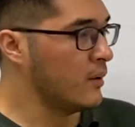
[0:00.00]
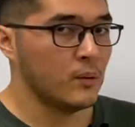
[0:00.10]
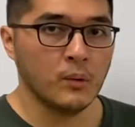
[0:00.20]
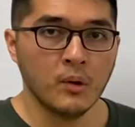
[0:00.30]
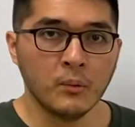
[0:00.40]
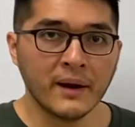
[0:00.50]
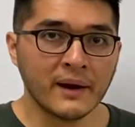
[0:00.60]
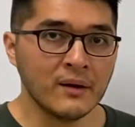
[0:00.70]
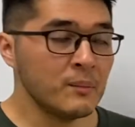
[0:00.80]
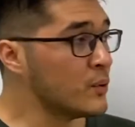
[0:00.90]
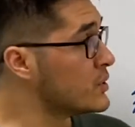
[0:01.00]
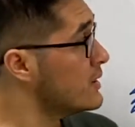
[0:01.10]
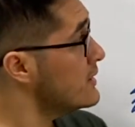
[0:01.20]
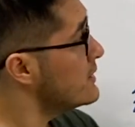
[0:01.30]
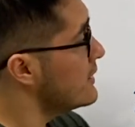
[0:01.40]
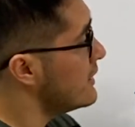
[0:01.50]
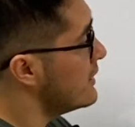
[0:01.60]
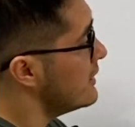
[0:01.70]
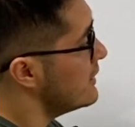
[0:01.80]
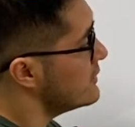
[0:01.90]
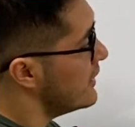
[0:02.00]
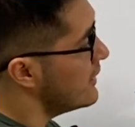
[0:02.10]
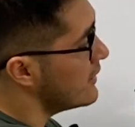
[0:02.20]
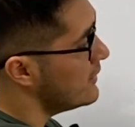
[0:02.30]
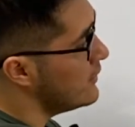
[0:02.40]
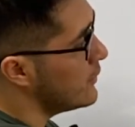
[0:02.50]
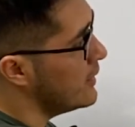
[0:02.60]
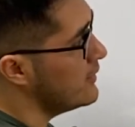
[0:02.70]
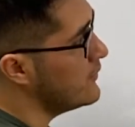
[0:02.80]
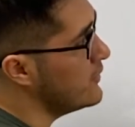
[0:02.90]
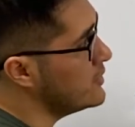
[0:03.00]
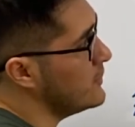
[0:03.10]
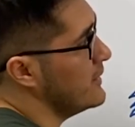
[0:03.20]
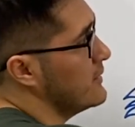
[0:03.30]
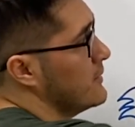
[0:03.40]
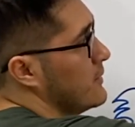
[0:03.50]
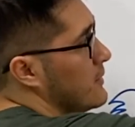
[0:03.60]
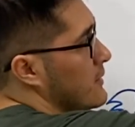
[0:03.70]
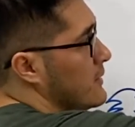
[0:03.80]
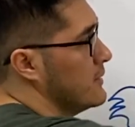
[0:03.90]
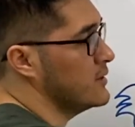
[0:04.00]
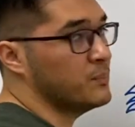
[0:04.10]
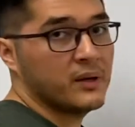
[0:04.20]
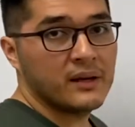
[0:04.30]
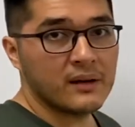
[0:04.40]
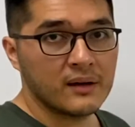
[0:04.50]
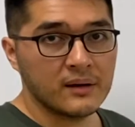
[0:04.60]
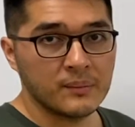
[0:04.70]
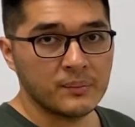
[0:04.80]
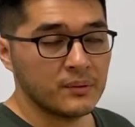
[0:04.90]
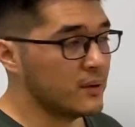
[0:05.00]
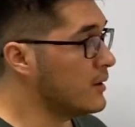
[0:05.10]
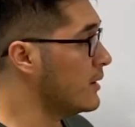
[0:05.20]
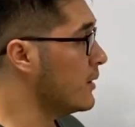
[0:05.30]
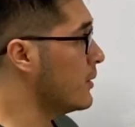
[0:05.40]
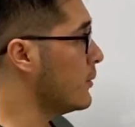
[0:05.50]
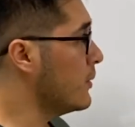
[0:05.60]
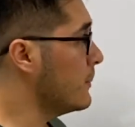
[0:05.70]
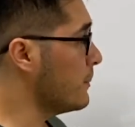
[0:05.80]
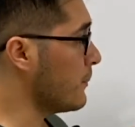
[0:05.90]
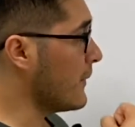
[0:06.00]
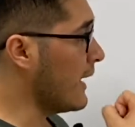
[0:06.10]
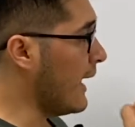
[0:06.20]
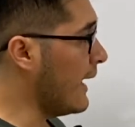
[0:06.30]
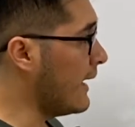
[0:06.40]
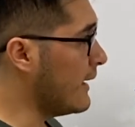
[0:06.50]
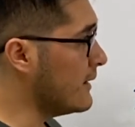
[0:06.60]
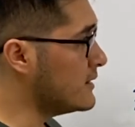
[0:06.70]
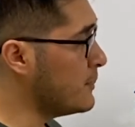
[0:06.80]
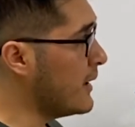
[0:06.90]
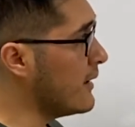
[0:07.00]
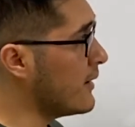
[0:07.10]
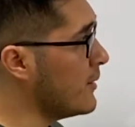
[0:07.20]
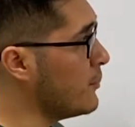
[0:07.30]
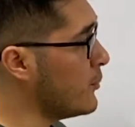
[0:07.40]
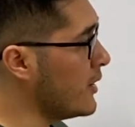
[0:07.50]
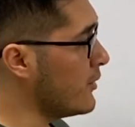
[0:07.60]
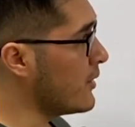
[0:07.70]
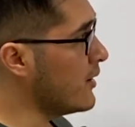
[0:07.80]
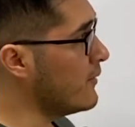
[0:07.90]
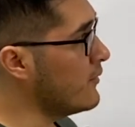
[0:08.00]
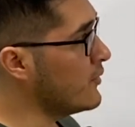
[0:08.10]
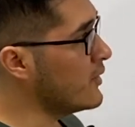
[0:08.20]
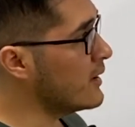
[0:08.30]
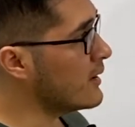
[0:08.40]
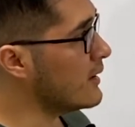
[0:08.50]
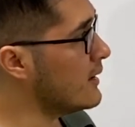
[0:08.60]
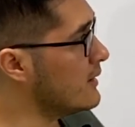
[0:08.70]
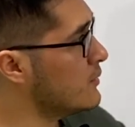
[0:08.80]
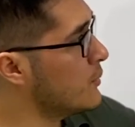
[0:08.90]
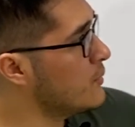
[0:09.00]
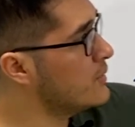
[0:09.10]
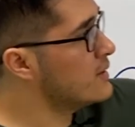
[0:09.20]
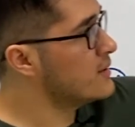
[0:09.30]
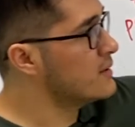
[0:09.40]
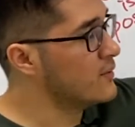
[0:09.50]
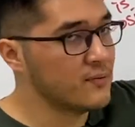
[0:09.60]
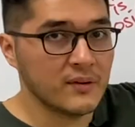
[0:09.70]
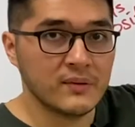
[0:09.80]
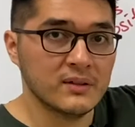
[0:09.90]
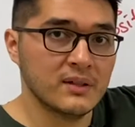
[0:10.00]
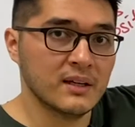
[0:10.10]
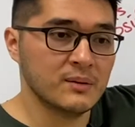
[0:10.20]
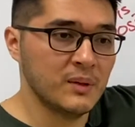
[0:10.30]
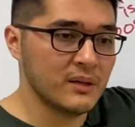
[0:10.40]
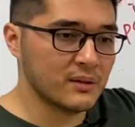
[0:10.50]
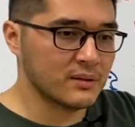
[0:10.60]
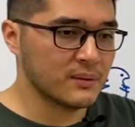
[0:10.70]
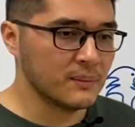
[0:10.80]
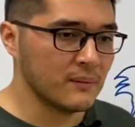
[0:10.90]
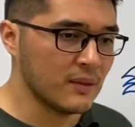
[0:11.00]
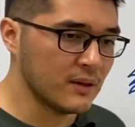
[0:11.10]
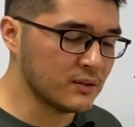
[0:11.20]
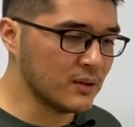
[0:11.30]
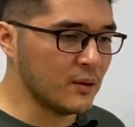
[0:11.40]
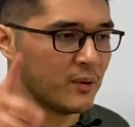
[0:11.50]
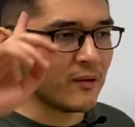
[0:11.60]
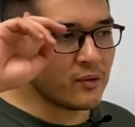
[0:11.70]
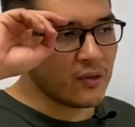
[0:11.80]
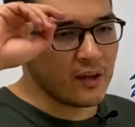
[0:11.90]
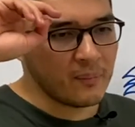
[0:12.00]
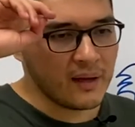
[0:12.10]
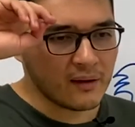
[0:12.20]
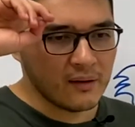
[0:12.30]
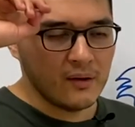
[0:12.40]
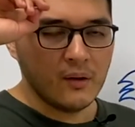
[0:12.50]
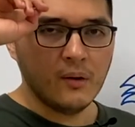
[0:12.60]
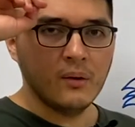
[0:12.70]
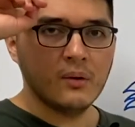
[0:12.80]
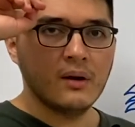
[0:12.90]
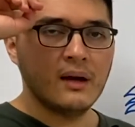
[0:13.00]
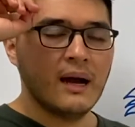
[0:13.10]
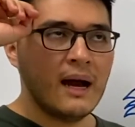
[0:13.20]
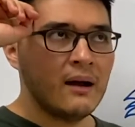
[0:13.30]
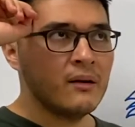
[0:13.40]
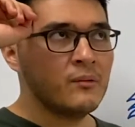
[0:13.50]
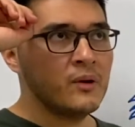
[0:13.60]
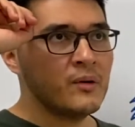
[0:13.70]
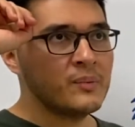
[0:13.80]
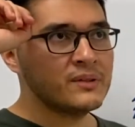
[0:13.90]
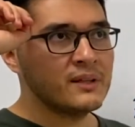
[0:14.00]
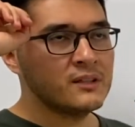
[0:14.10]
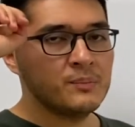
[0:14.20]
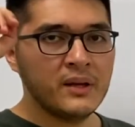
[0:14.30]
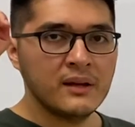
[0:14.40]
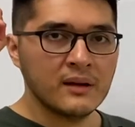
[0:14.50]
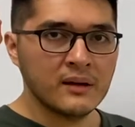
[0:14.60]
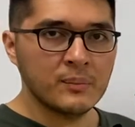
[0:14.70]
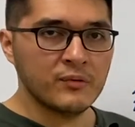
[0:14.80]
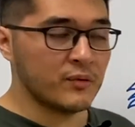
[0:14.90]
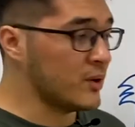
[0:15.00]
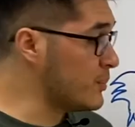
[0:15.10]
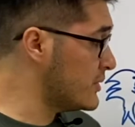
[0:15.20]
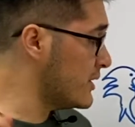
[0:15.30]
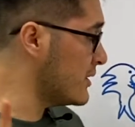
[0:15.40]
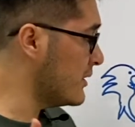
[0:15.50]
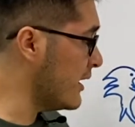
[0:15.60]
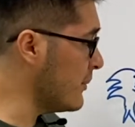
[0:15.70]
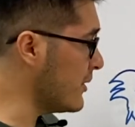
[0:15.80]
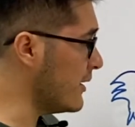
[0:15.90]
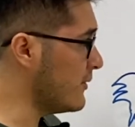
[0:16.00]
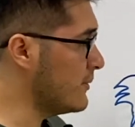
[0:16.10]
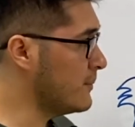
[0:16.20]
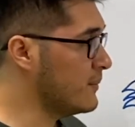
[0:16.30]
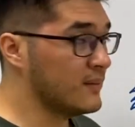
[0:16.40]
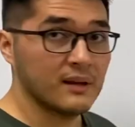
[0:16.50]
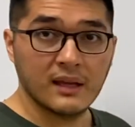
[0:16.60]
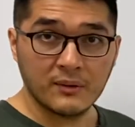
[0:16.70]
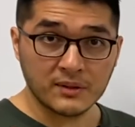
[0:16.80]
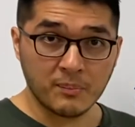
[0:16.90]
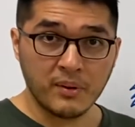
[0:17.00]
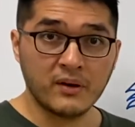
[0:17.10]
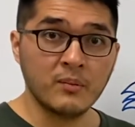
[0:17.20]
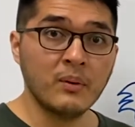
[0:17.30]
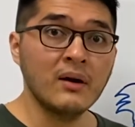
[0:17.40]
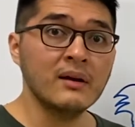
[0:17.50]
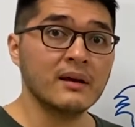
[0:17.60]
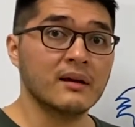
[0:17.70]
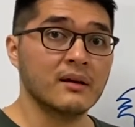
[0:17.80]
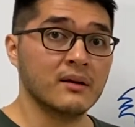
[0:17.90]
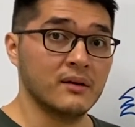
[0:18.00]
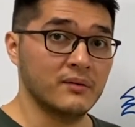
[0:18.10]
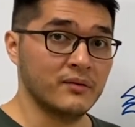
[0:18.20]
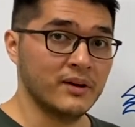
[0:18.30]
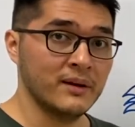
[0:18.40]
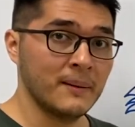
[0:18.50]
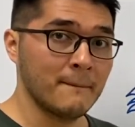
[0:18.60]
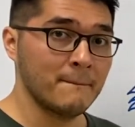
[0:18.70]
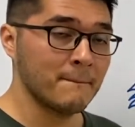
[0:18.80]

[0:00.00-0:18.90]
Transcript: Well, what kind of motion is the Sonic undergoing in the first place? Speeding up. And speeding up while covering a total distance of 56 meters. So then we have to think back, how do we represent speeding up for a position time graph? It was a parabolic curve, right?